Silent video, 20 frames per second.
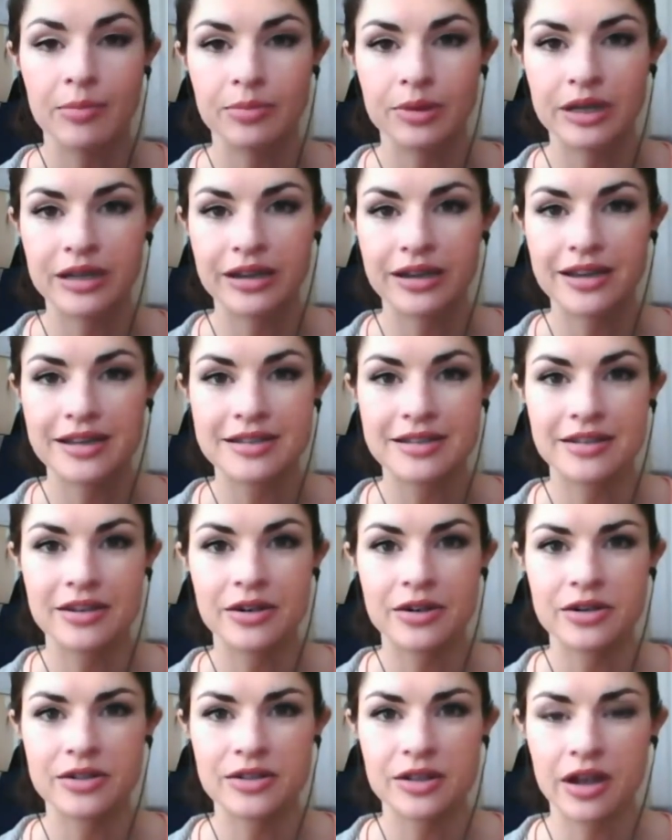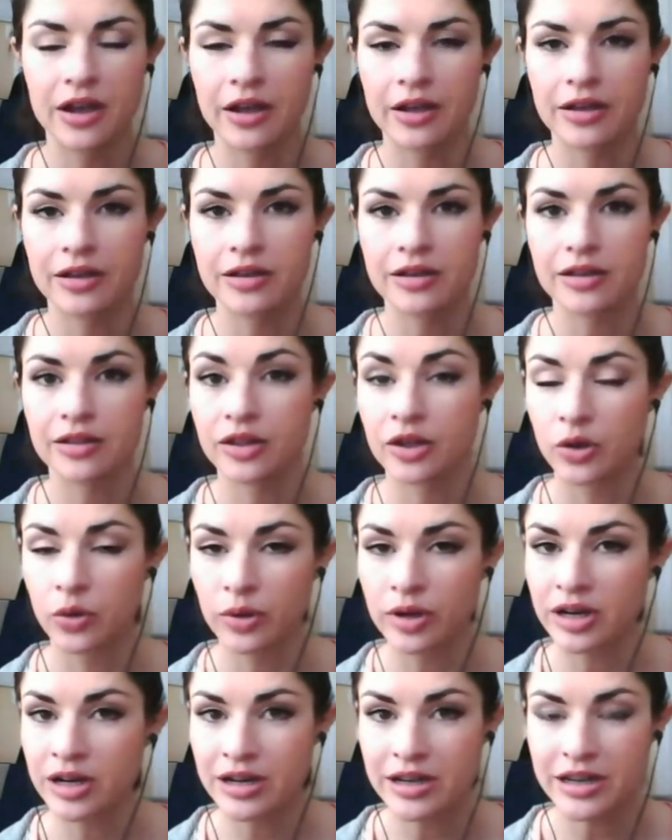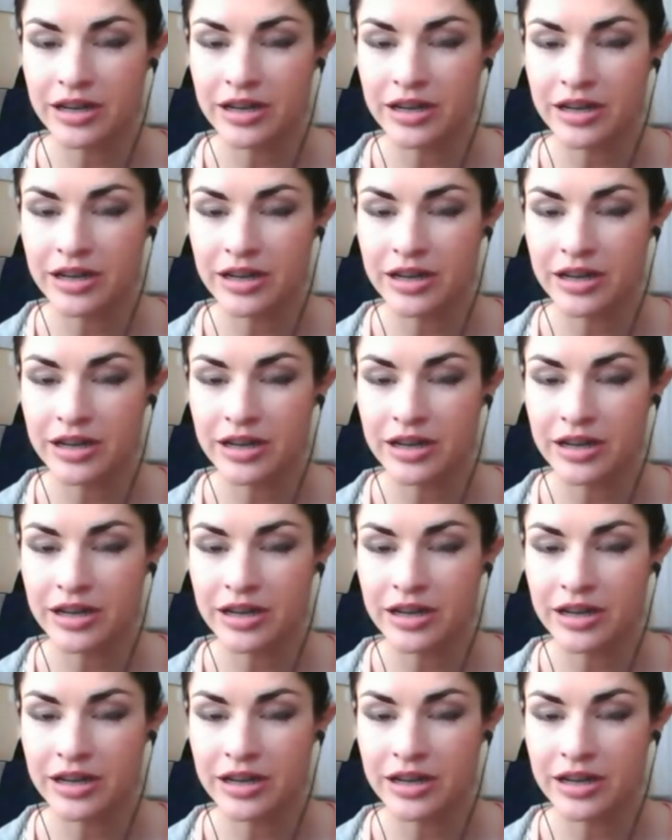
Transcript: because there's a liquidity